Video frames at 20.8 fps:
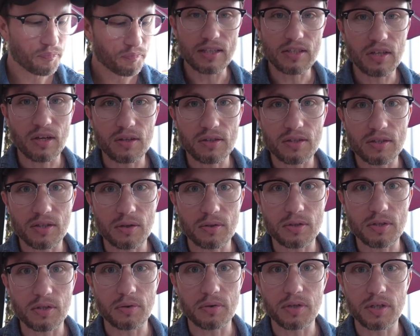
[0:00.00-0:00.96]
It's all so
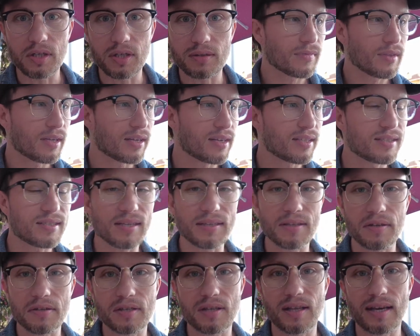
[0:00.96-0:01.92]
good. Like I
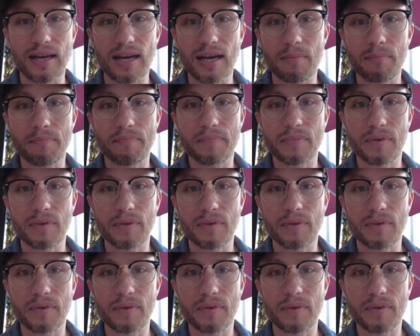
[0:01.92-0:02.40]
said, there's lamb